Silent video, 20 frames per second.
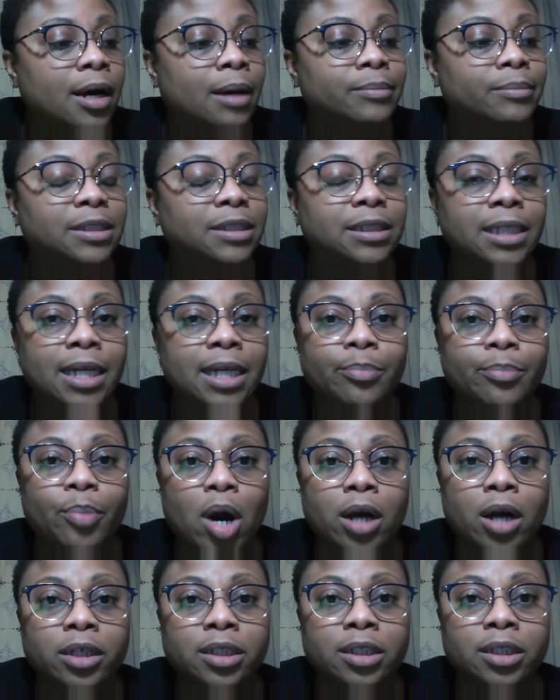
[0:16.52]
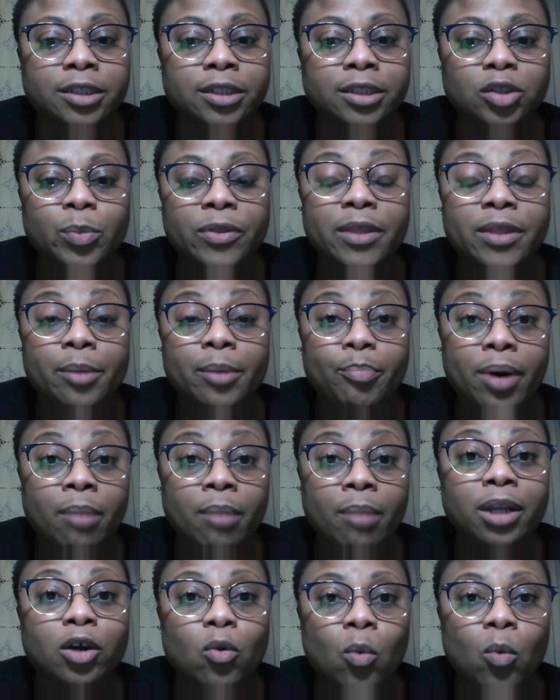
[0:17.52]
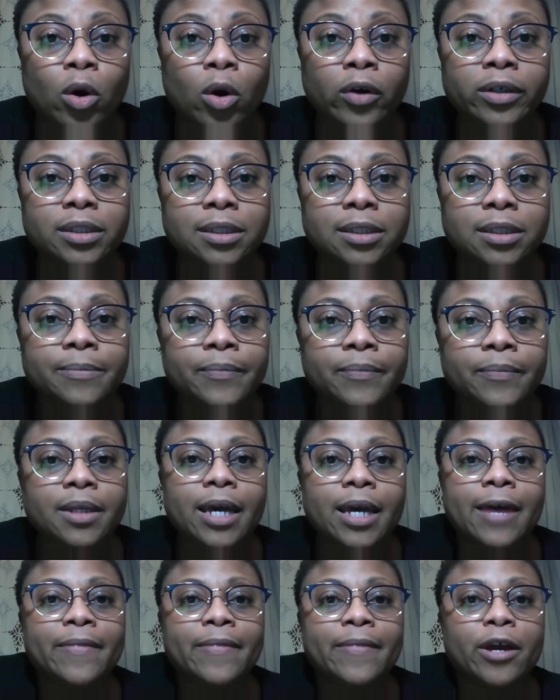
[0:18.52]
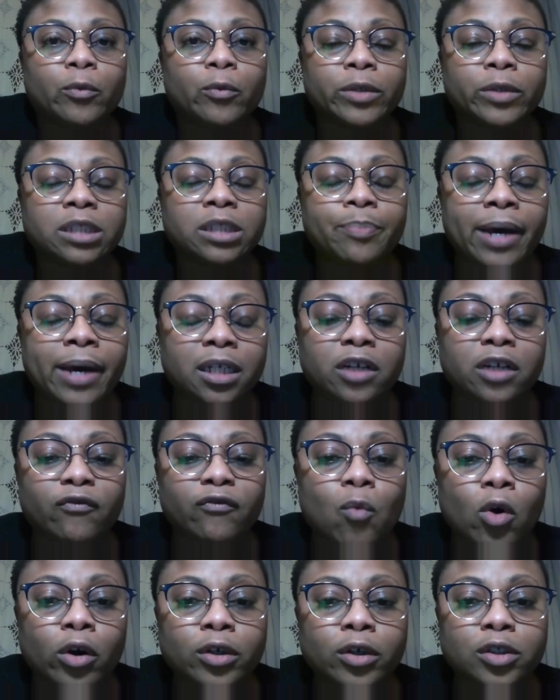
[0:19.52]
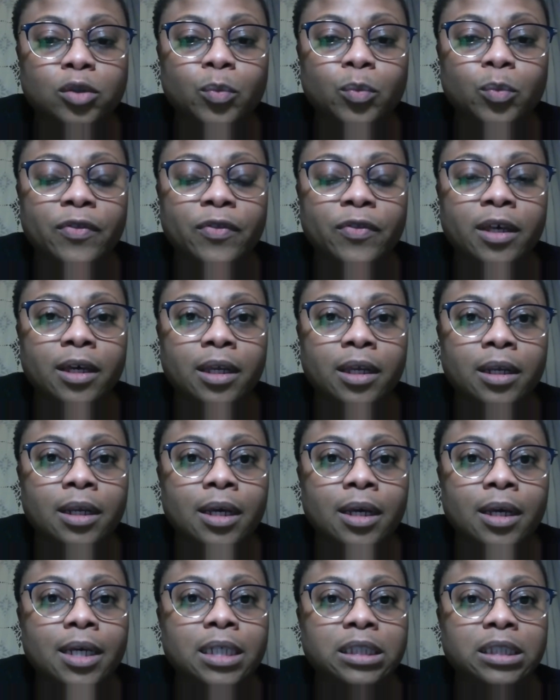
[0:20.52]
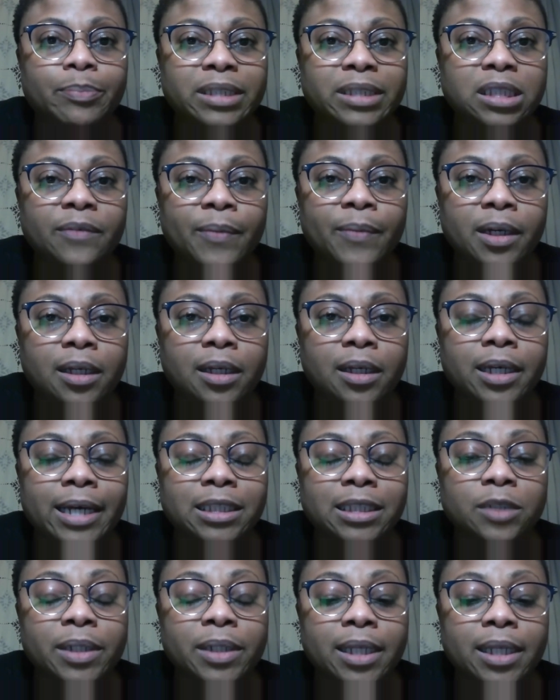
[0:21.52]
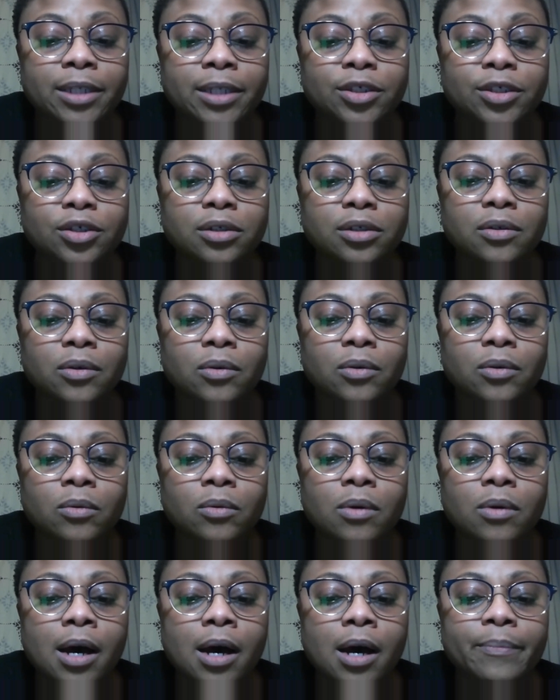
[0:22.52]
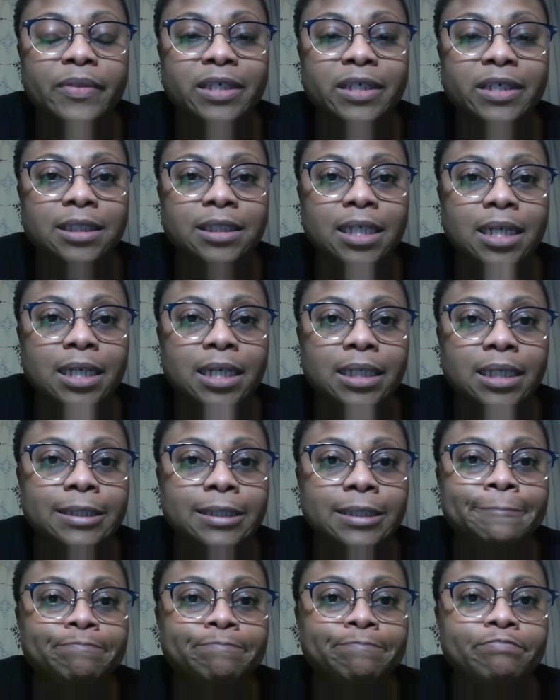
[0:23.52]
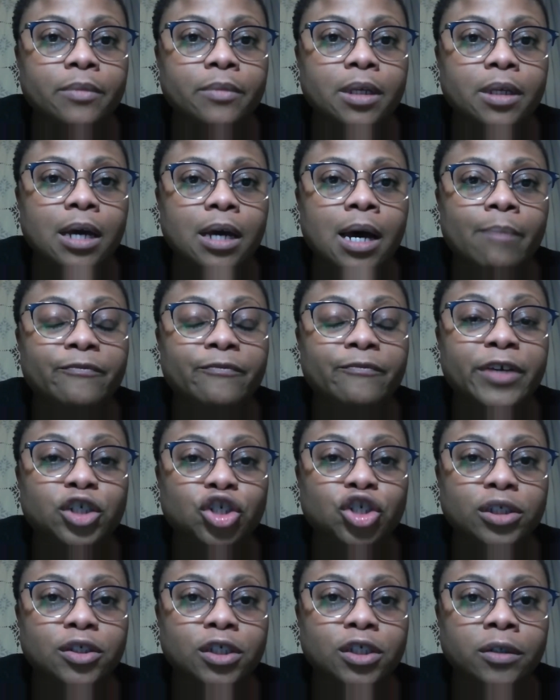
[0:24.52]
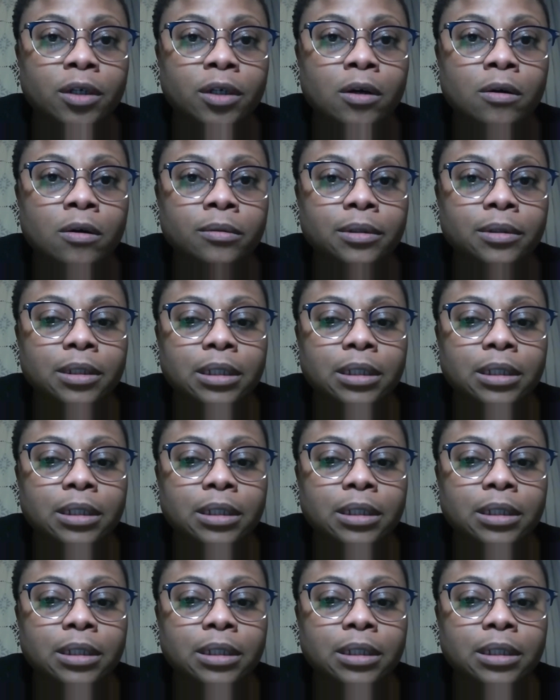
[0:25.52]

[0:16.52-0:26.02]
city partners within public works and their respective works within, specifically as it relates to the city's Vision Zero